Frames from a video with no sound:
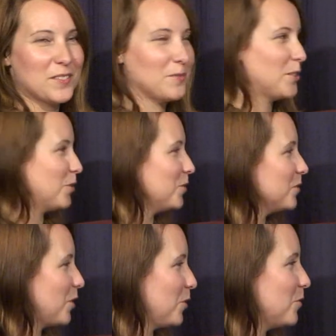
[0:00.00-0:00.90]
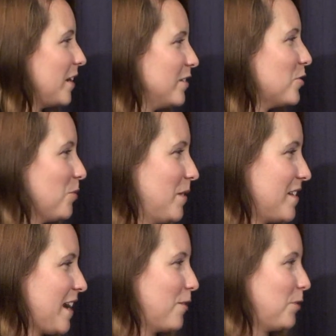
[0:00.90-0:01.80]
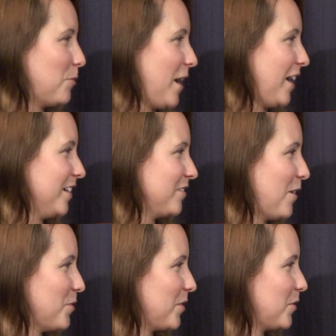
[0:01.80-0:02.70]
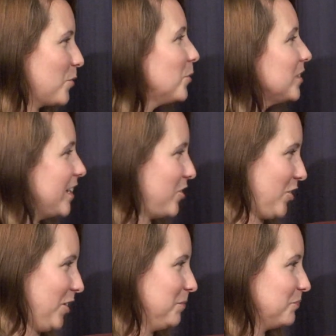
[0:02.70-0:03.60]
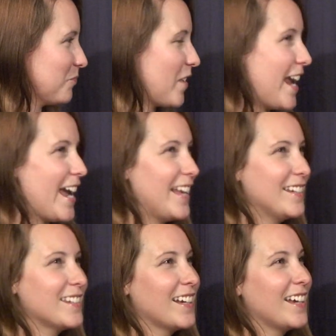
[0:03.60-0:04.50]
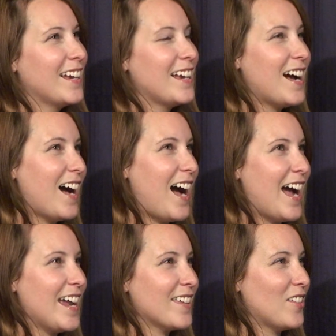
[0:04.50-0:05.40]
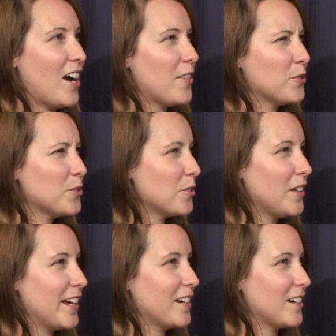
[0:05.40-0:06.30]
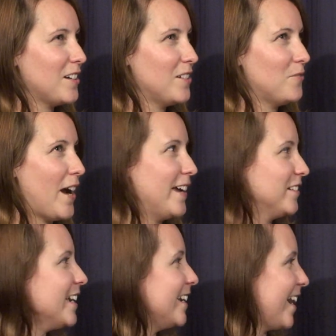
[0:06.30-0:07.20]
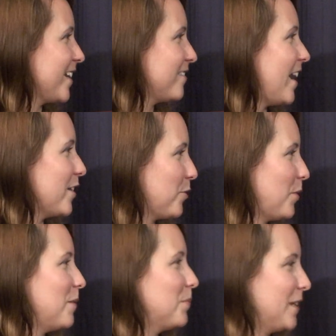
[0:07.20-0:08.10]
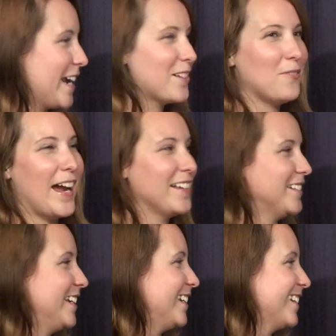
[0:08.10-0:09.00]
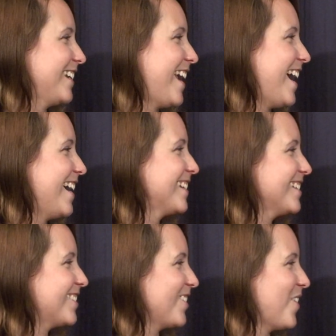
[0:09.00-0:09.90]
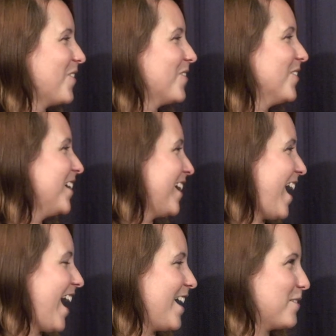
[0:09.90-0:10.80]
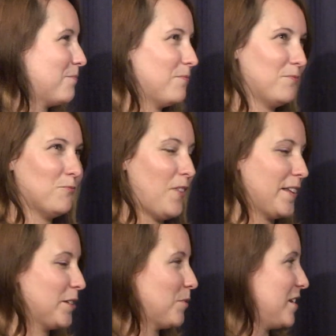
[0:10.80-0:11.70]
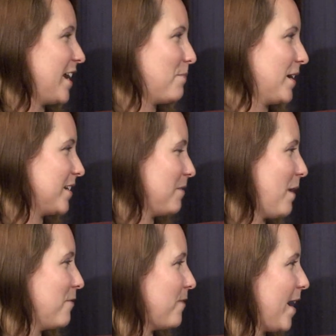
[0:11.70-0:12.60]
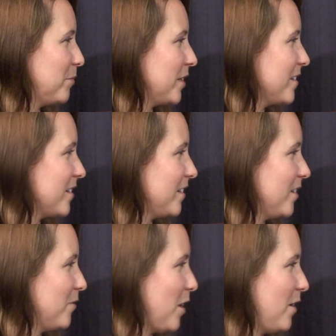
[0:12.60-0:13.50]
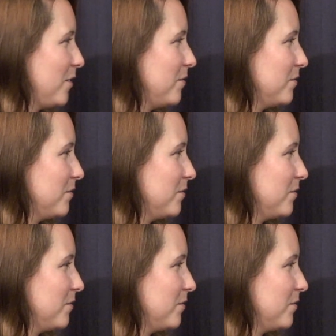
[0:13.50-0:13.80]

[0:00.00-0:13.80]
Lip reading: little cute instruments everywhere. I was a school teacher, and I thought, those look like a violin. I grew up playing violin, and so I finally one day picked up my family's, and a